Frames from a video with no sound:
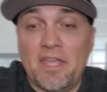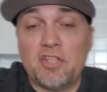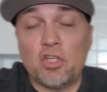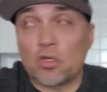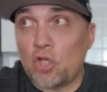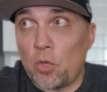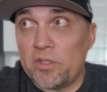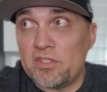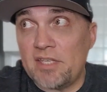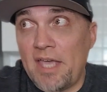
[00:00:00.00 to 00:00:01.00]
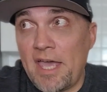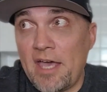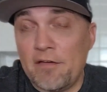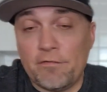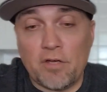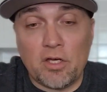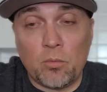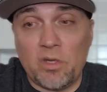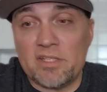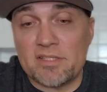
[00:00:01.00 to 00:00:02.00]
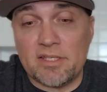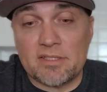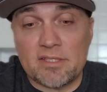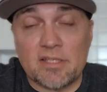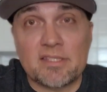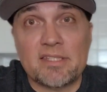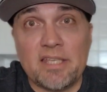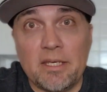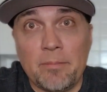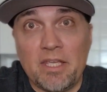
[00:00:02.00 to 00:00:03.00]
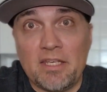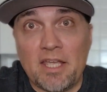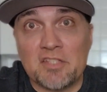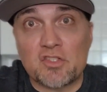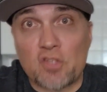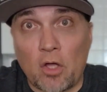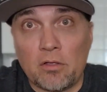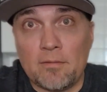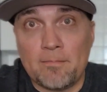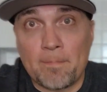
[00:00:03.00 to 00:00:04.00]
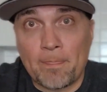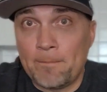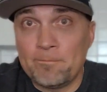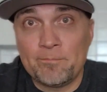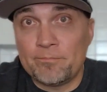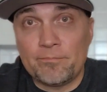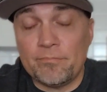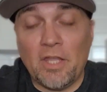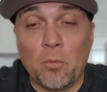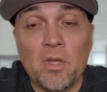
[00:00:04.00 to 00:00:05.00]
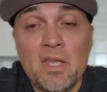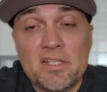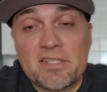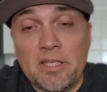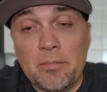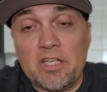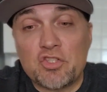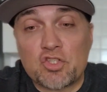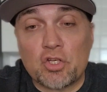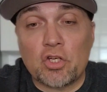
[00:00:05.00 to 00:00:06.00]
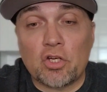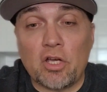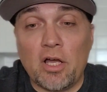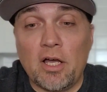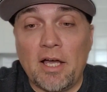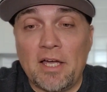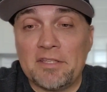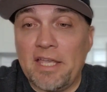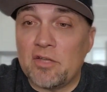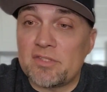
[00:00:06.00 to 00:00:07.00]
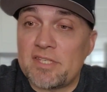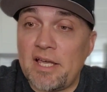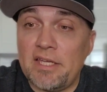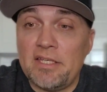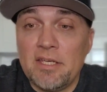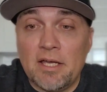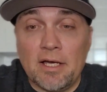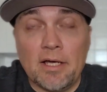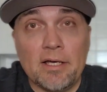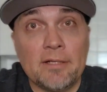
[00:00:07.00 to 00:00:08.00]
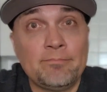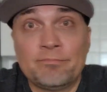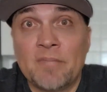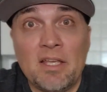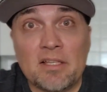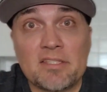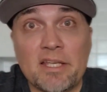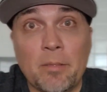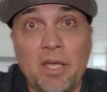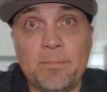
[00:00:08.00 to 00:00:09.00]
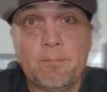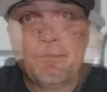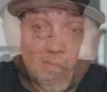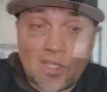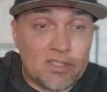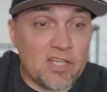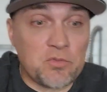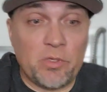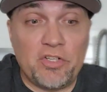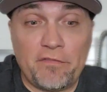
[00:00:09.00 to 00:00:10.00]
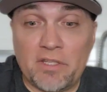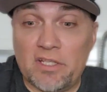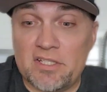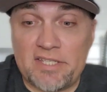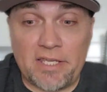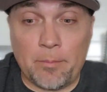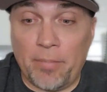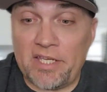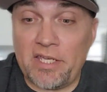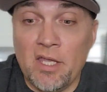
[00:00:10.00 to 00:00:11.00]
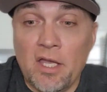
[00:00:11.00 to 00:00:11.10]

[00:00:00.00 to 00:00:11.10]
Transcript: then you're going to have, what is it? Cinnamon and salt? No, cinnamon and sugar on the outside. Let's take a bite. Yes, we are definitely going to take a bite.